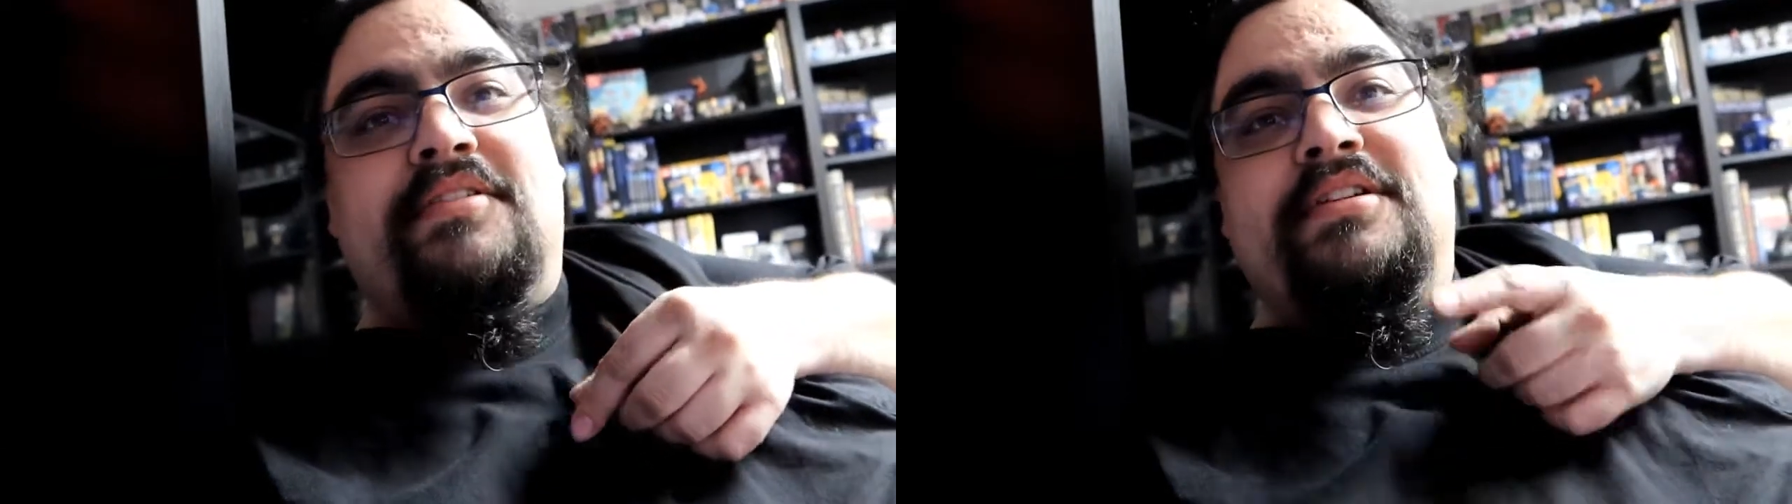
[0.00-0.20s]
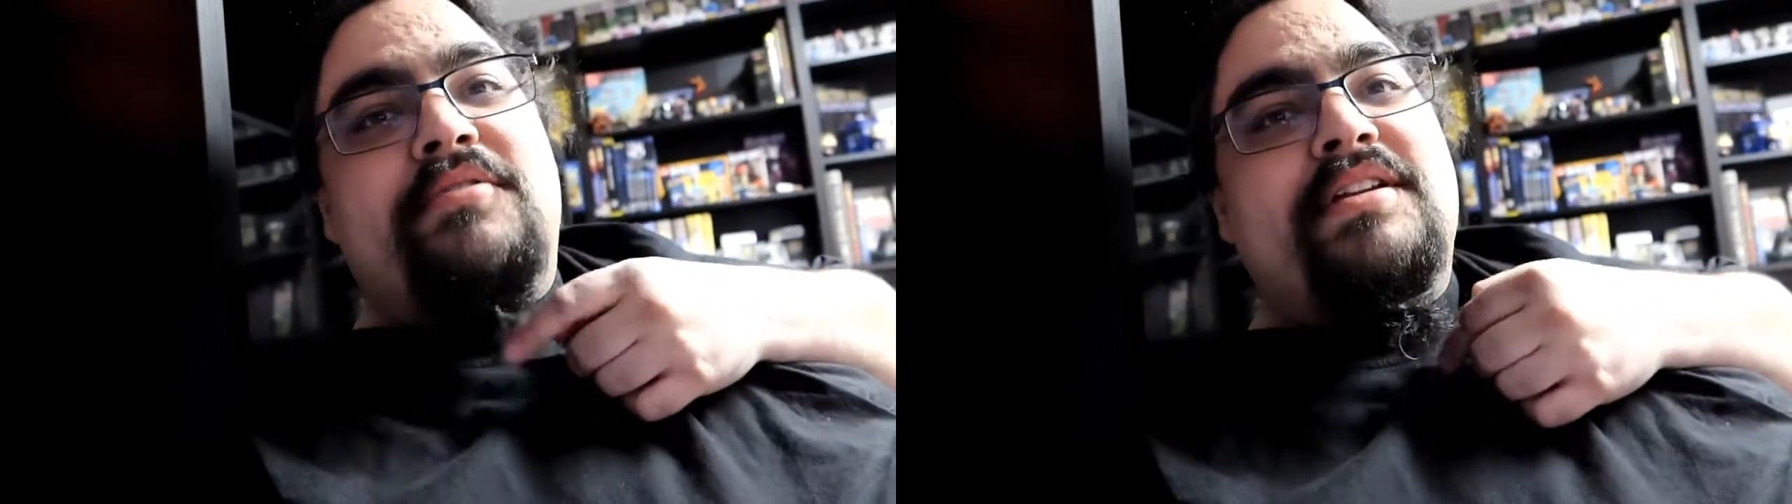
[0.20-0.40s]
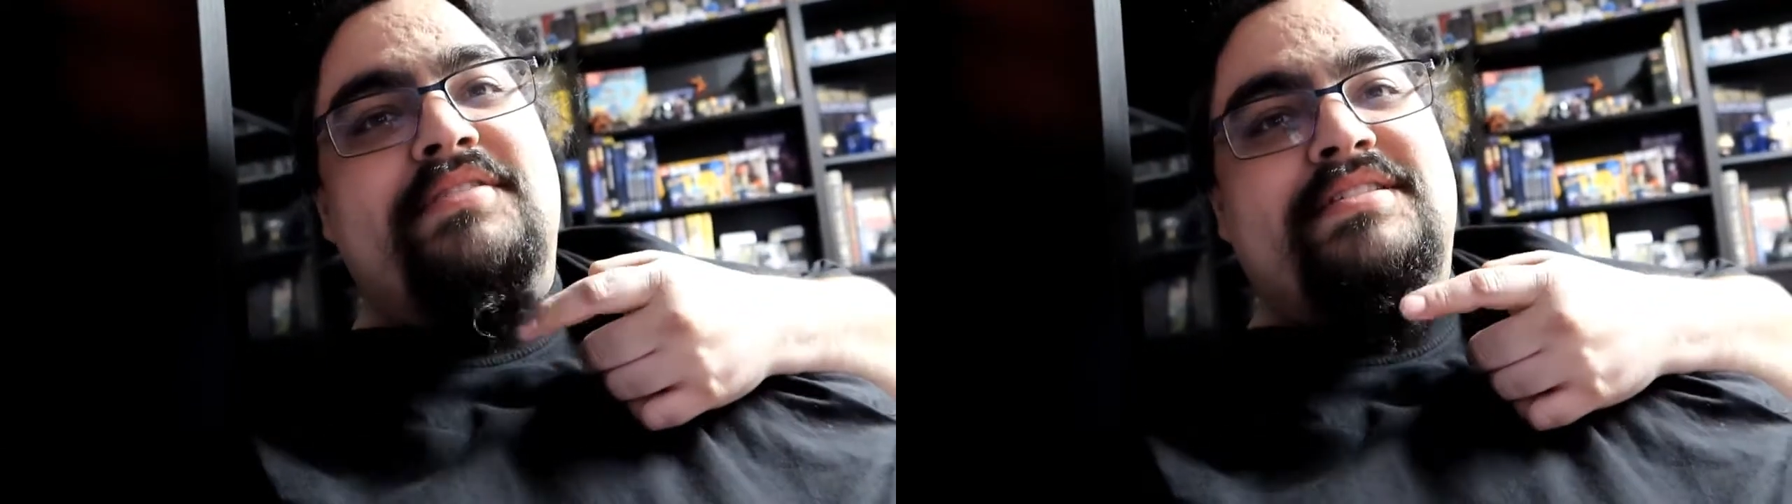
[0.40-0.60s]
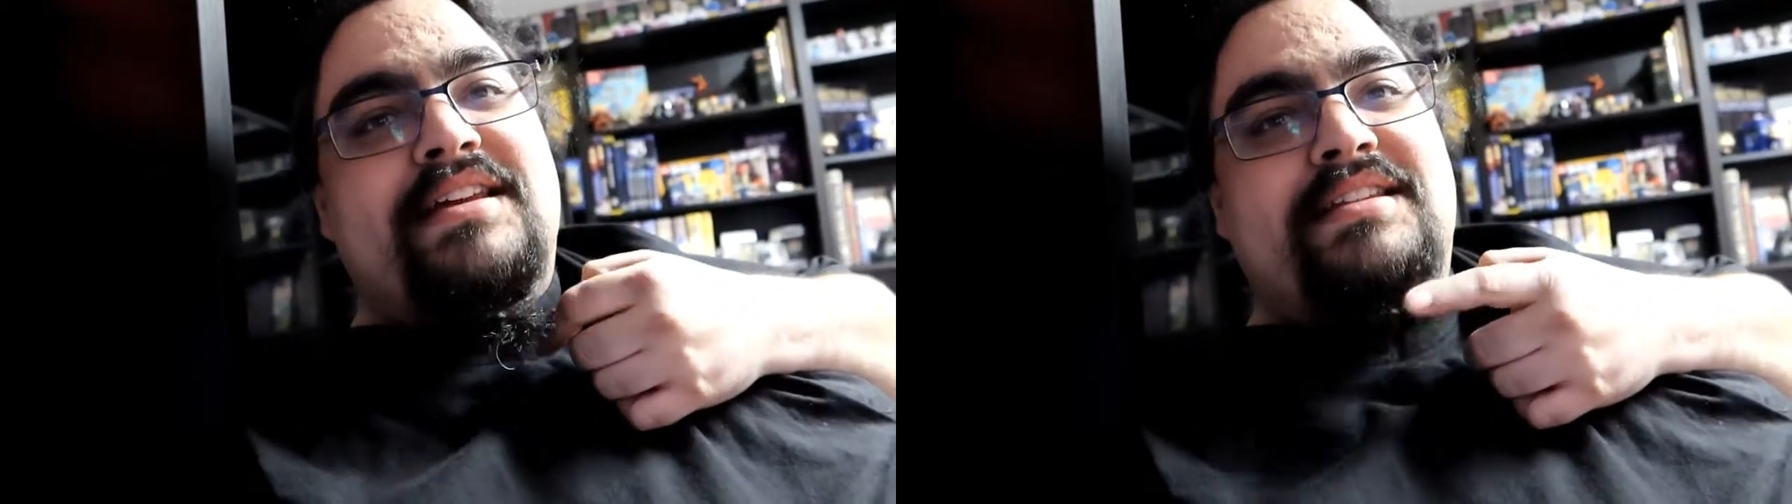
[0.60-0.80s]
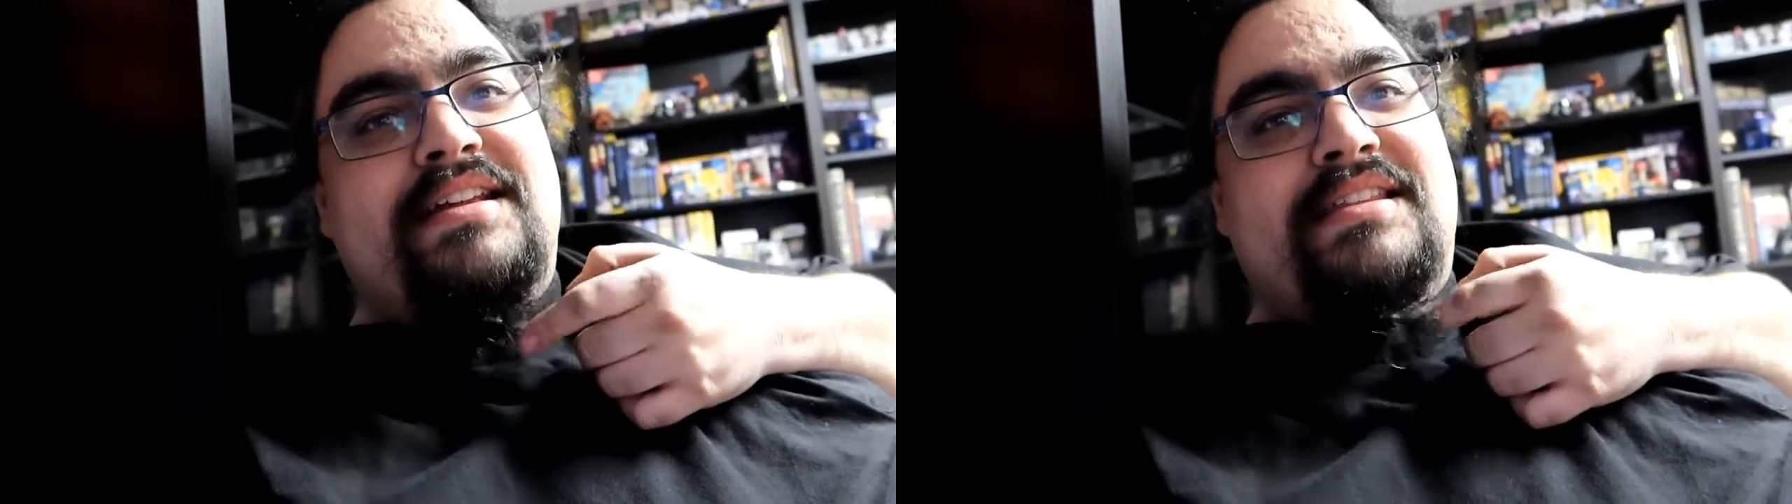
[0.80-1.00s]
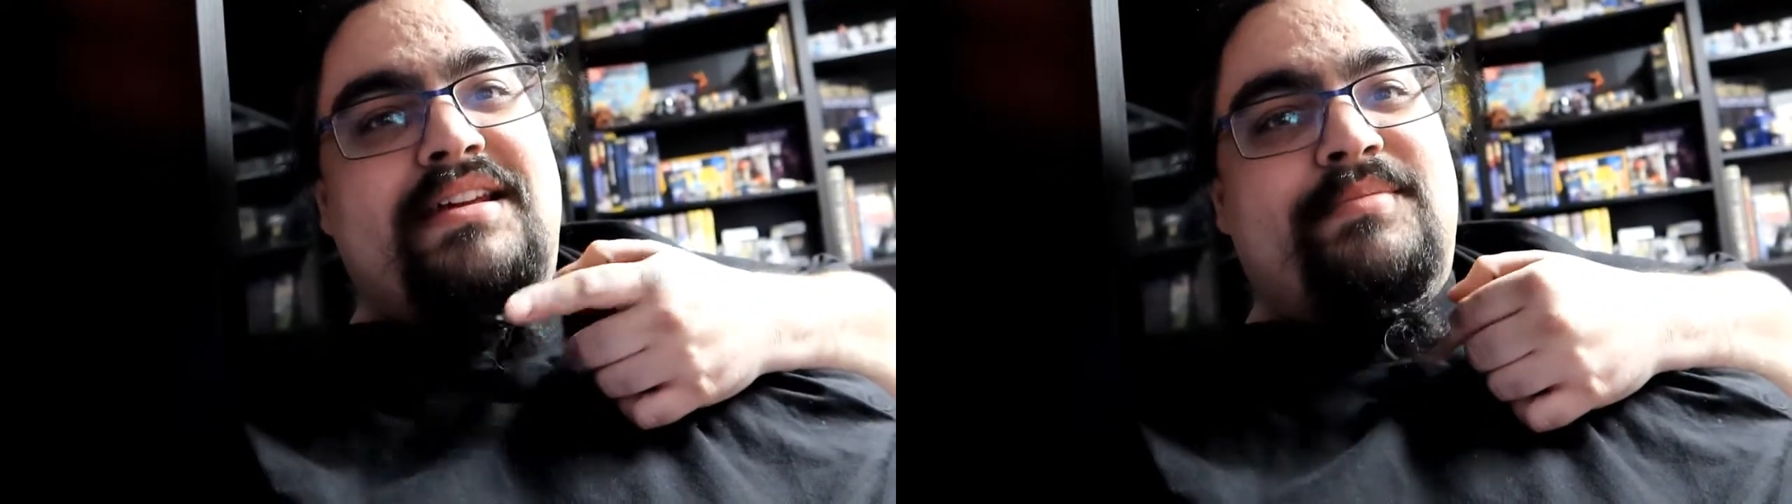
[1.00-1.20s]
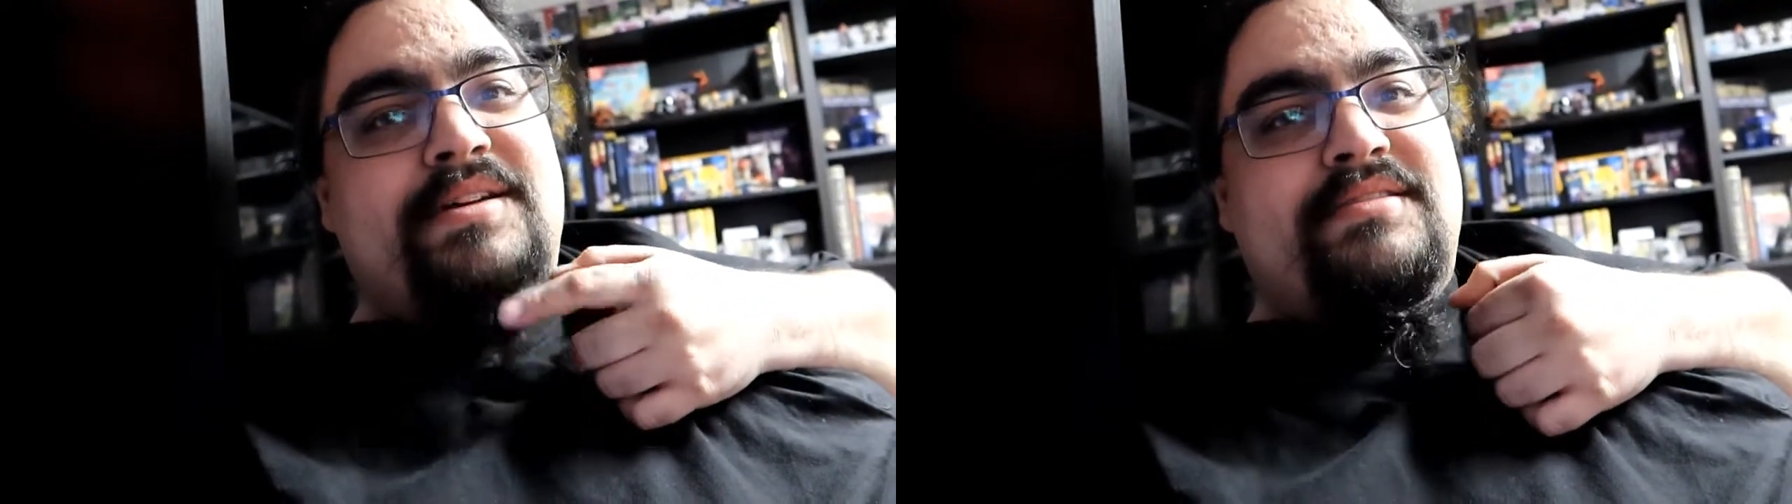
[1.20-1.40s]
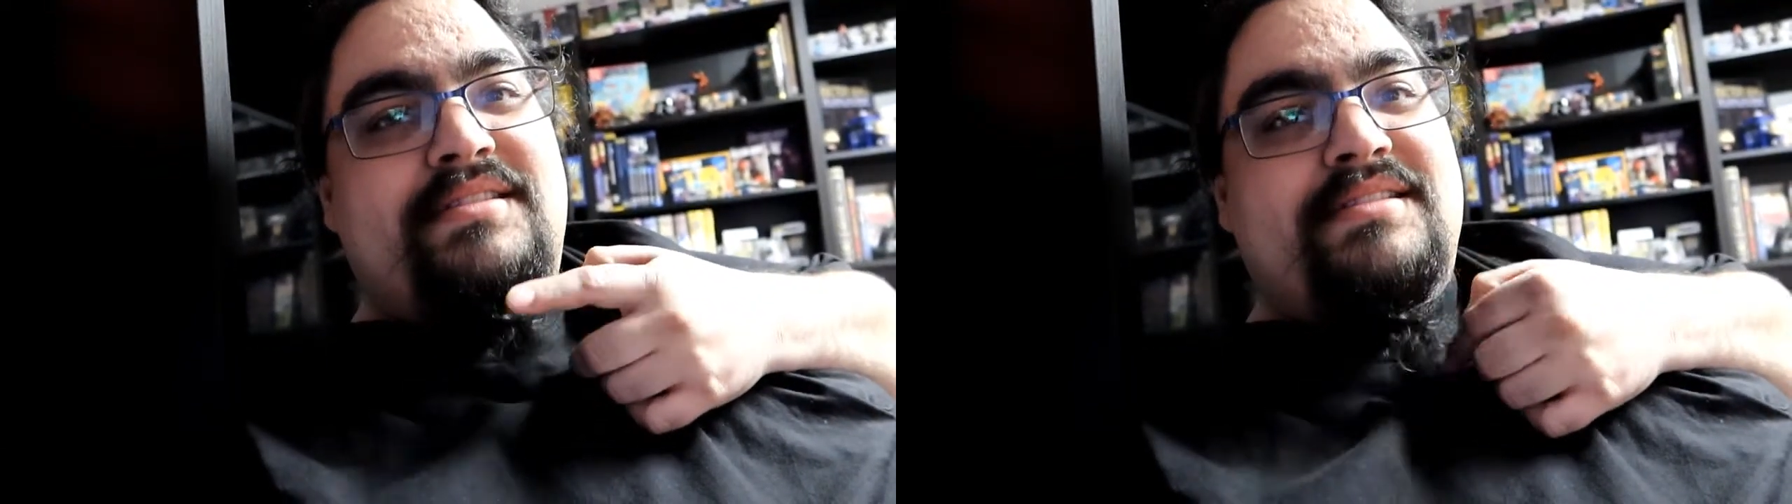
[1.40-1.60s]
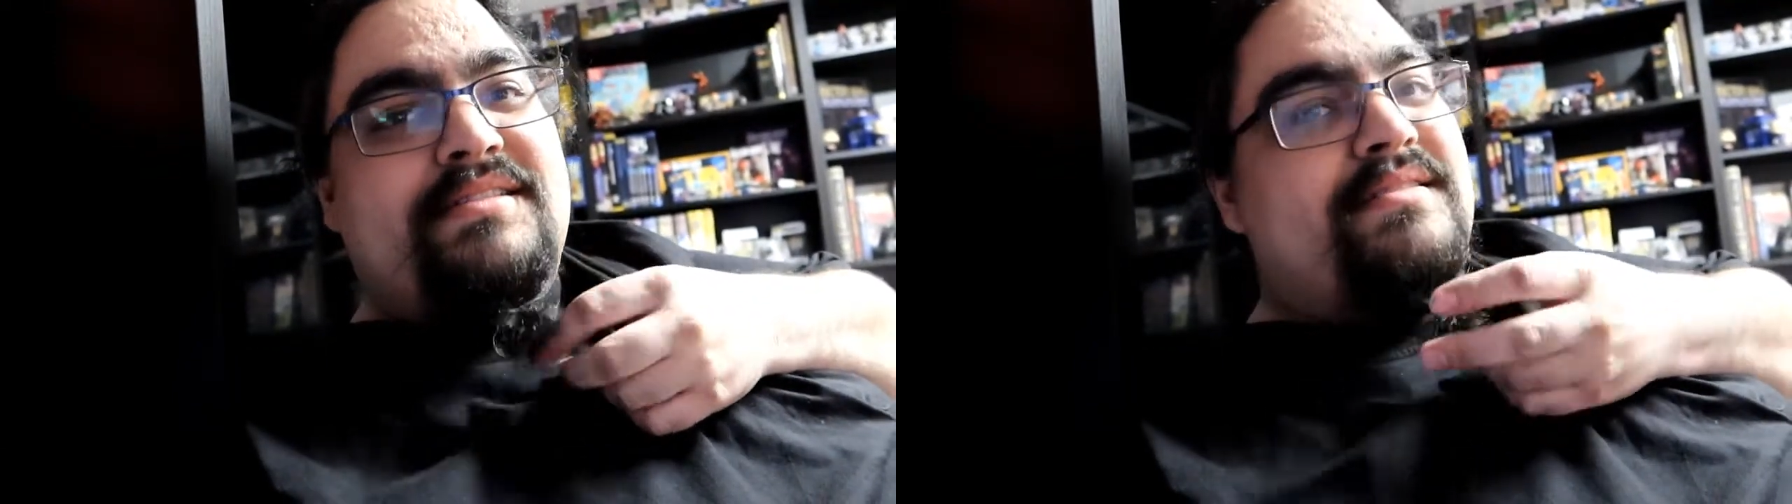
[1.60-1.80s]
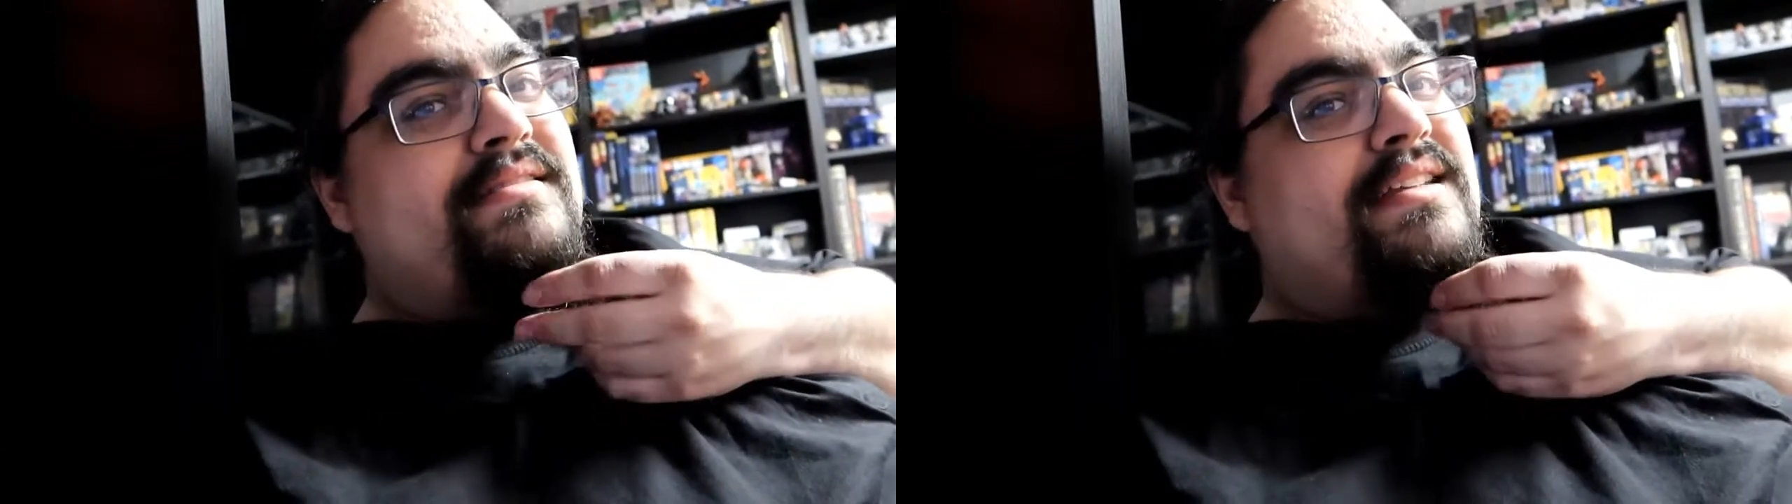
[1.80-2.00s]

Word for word: No one even said anything about the